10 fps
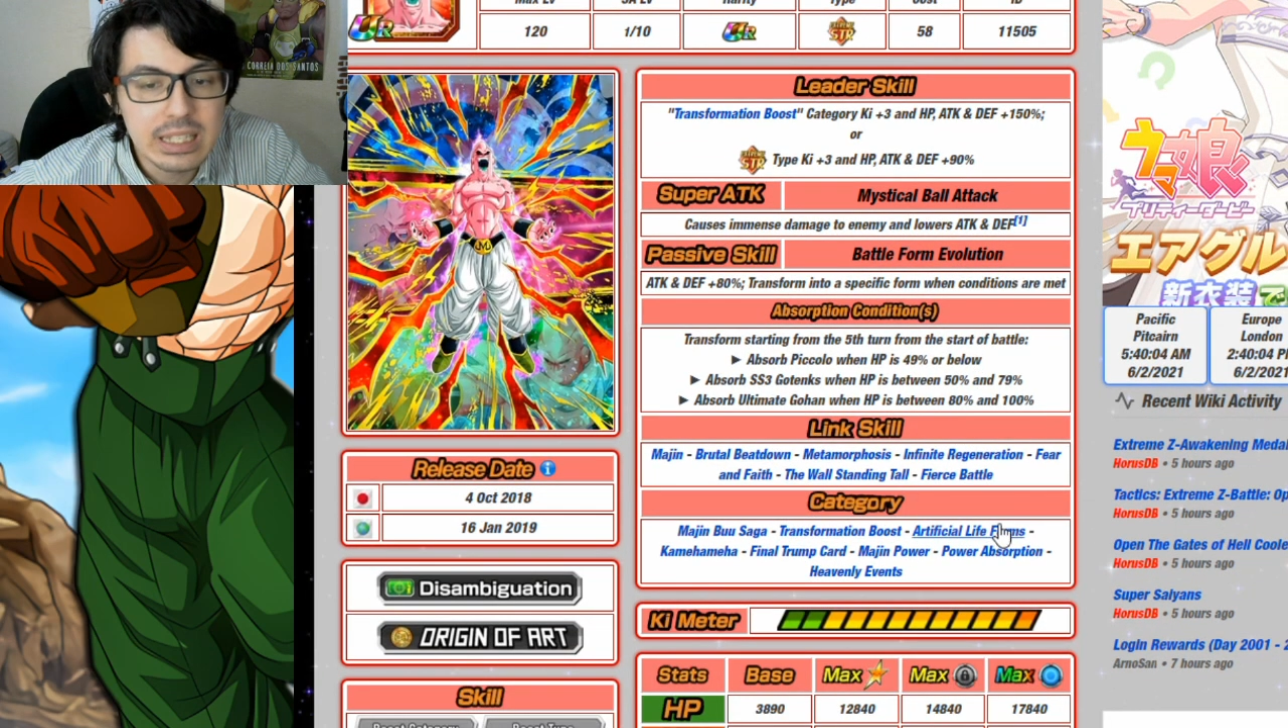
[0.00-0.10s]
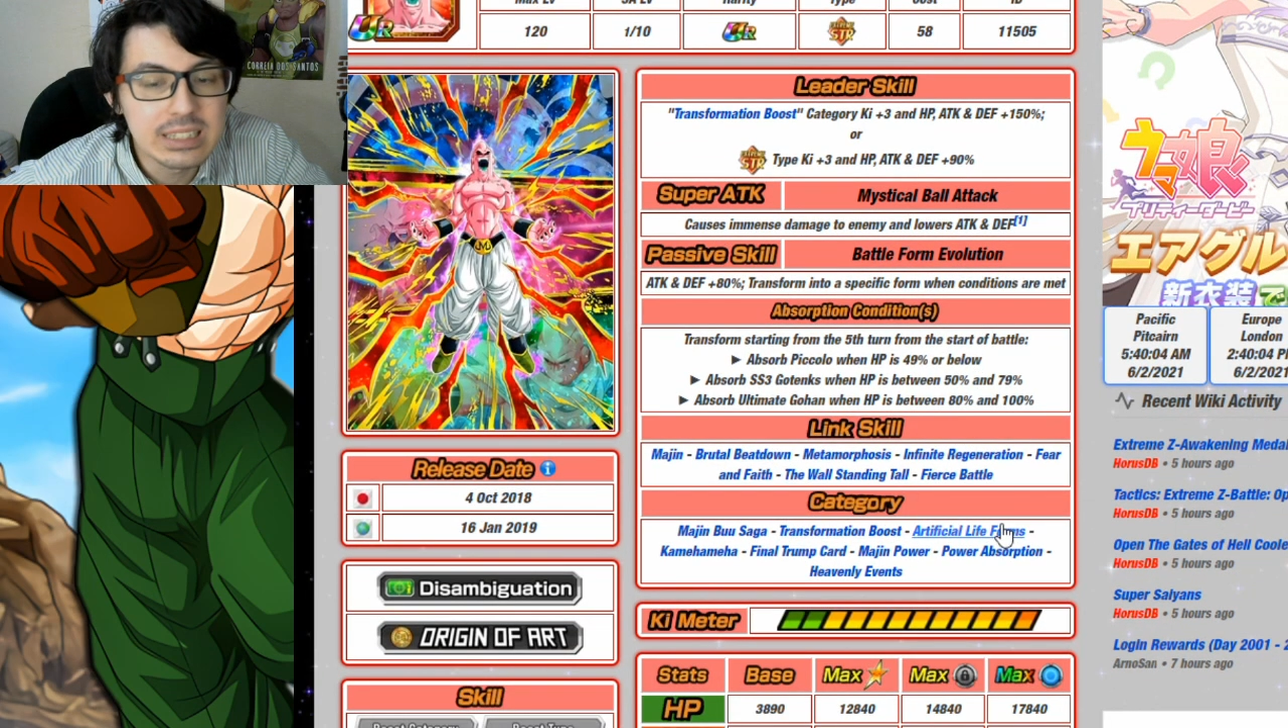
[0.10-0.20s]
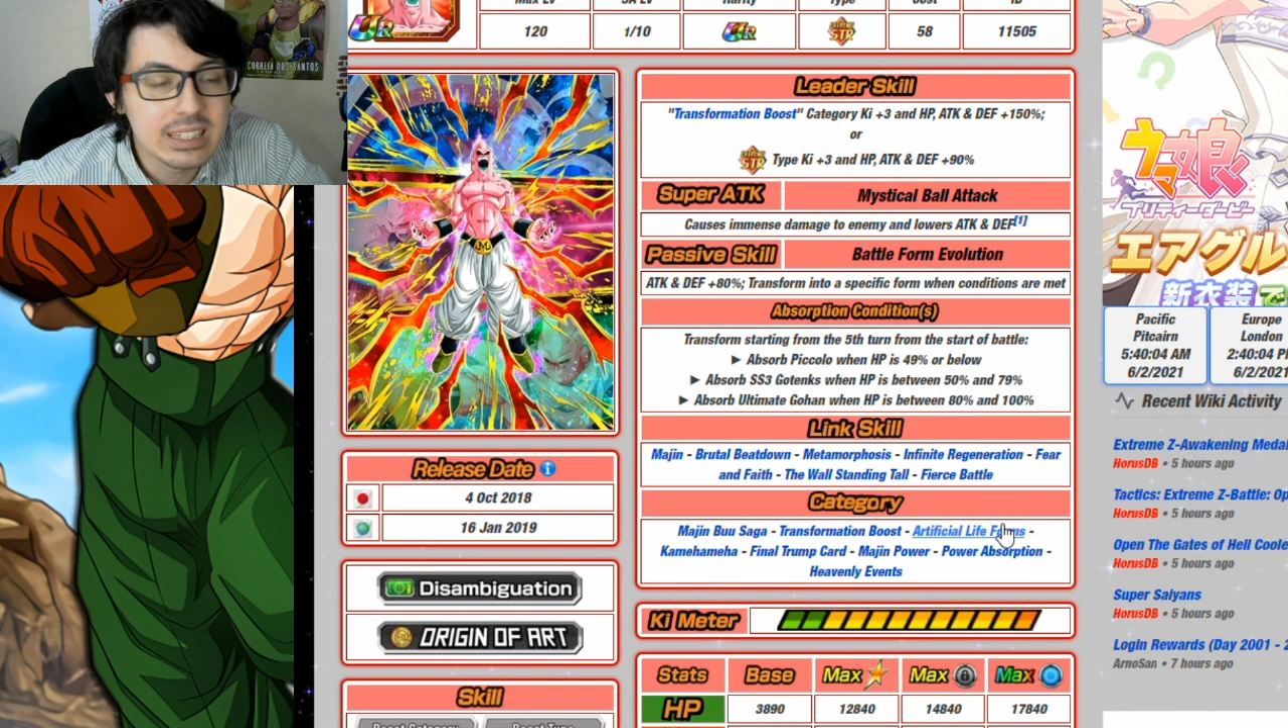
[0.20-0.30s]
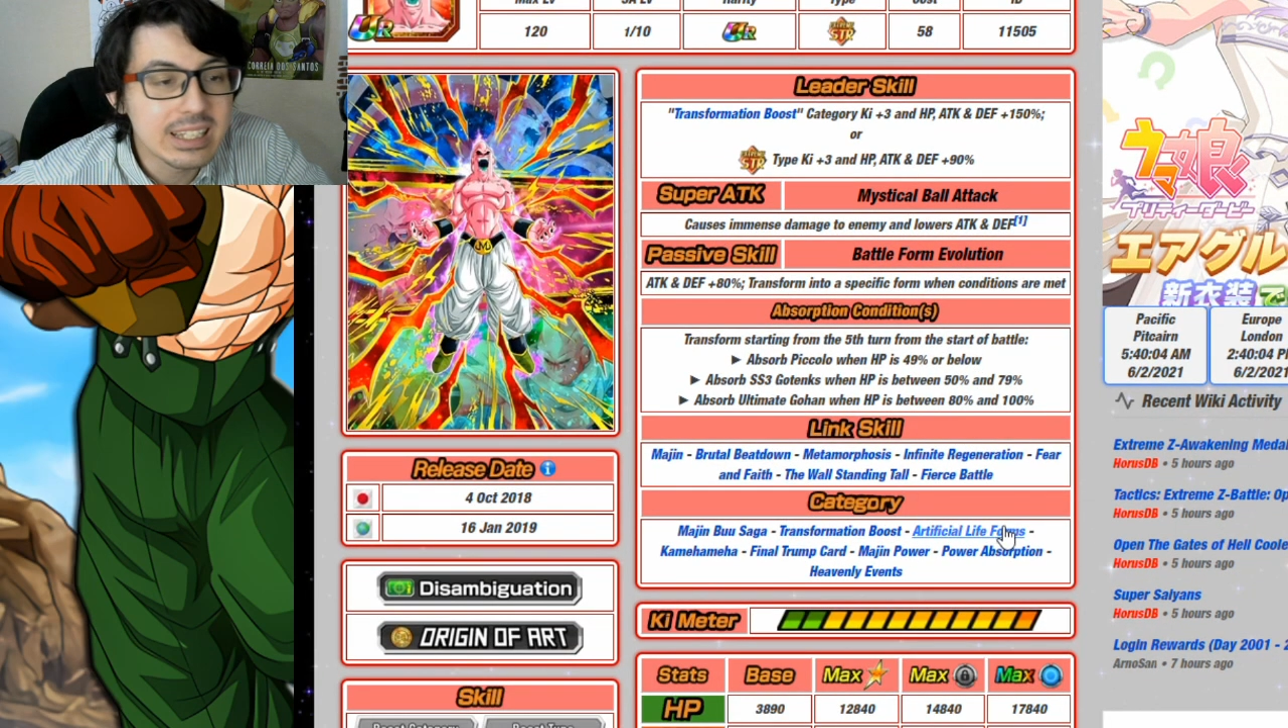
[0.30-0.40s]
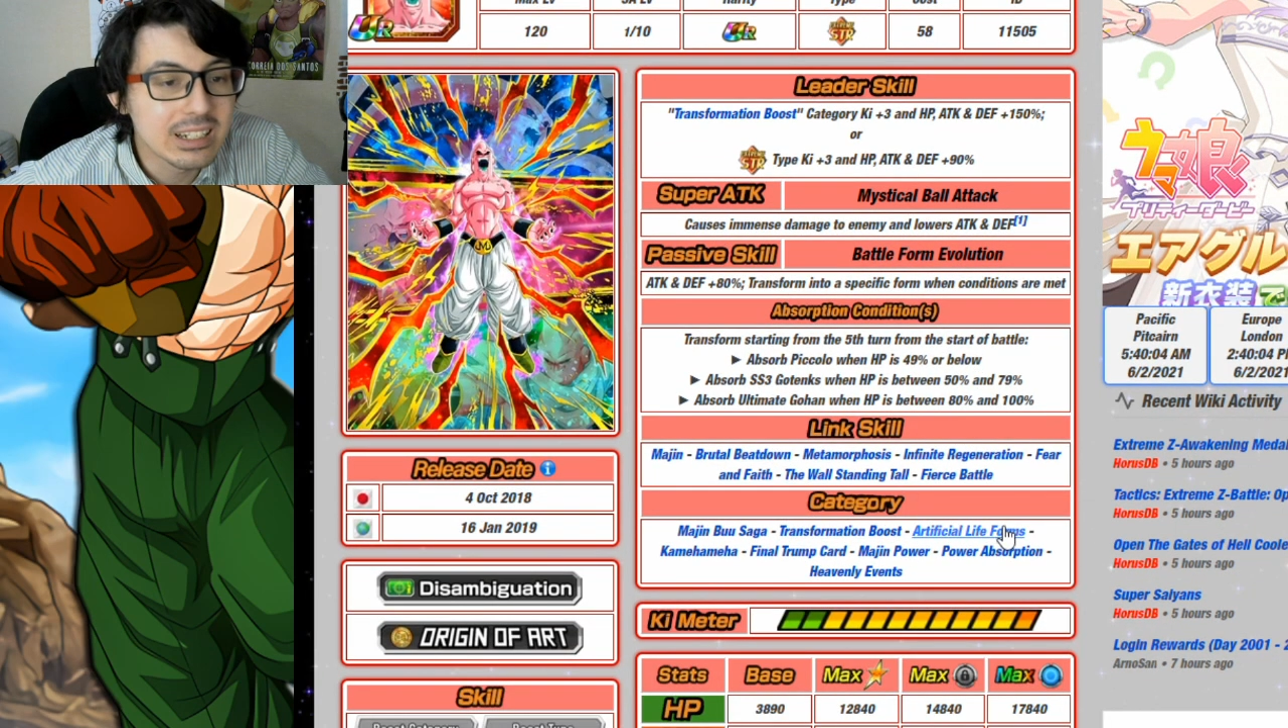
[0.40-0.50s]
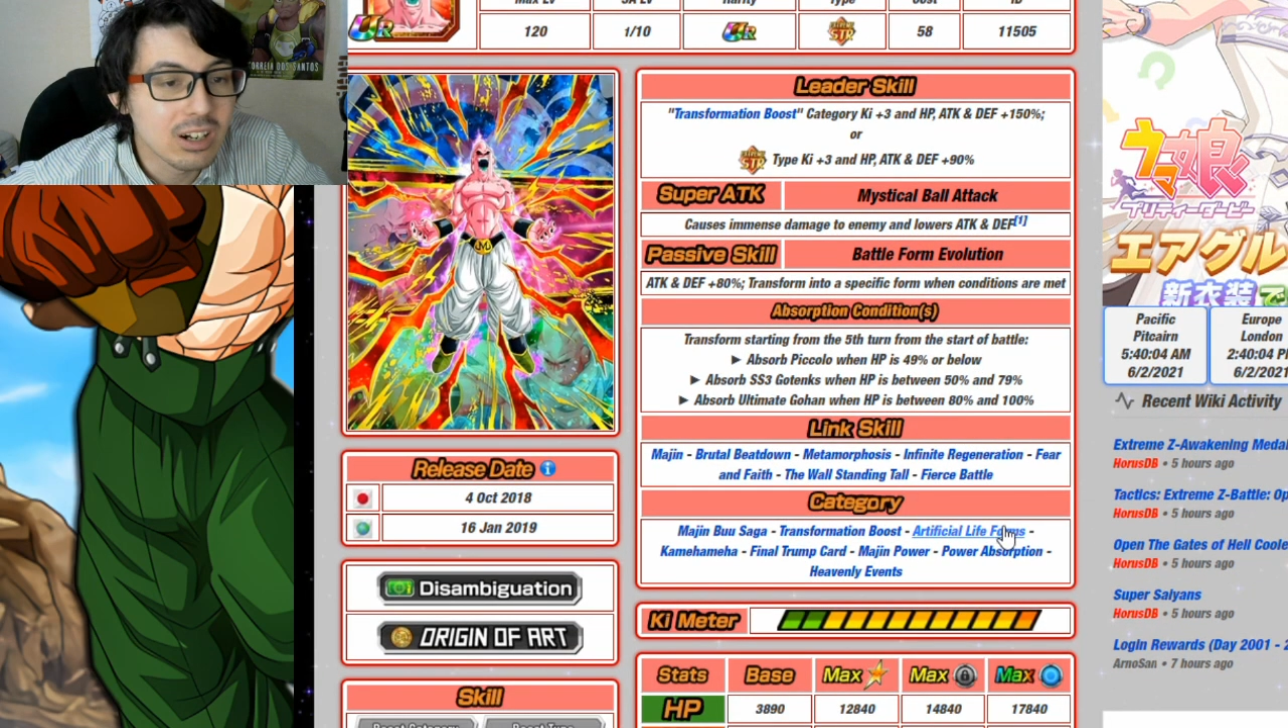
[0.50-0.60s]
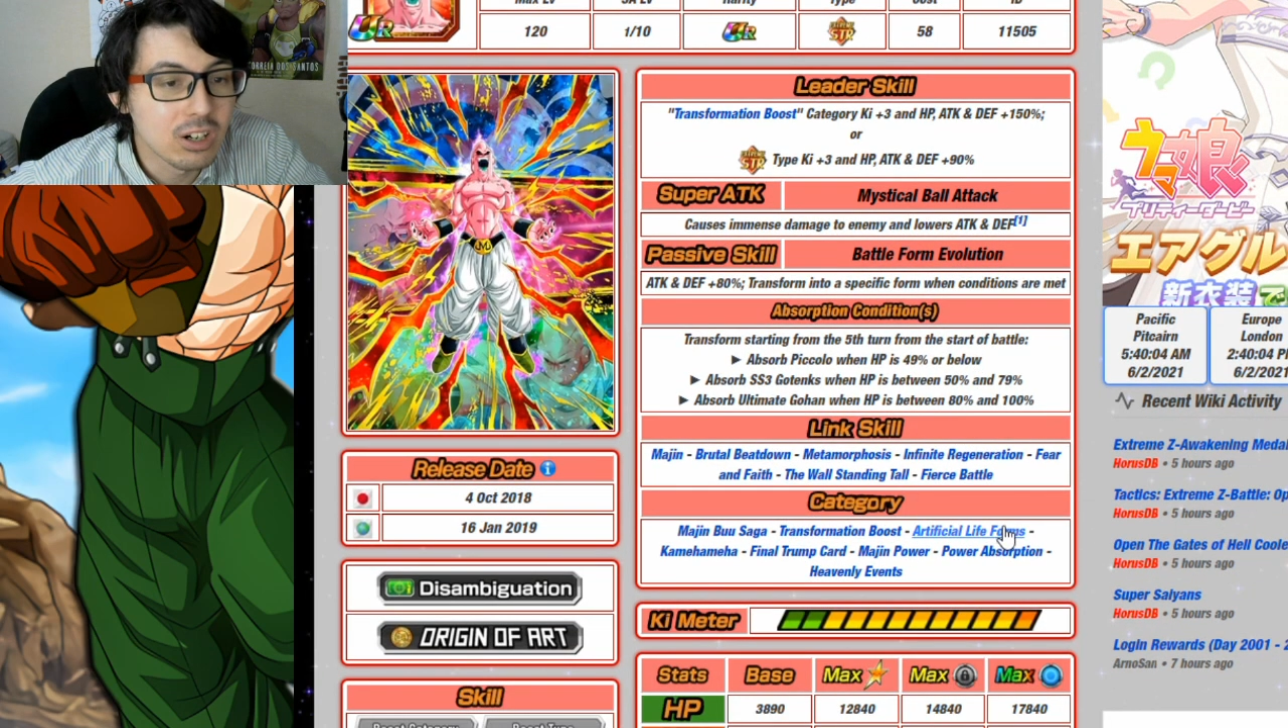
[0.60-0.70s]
is in